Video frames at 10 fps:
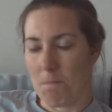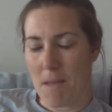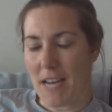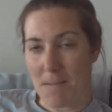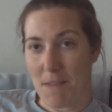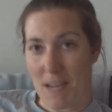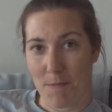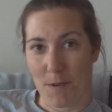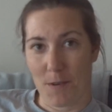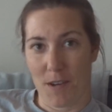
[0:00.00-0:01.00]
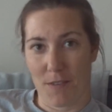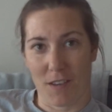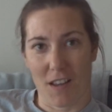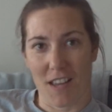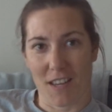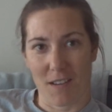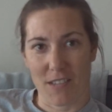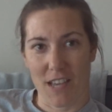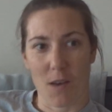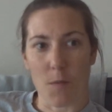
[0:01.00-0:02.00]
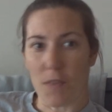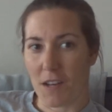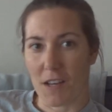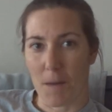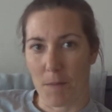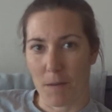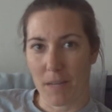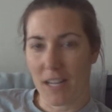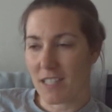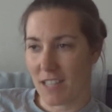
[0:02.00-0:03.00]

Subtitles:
many people. If the light goes out within a couple of minutes,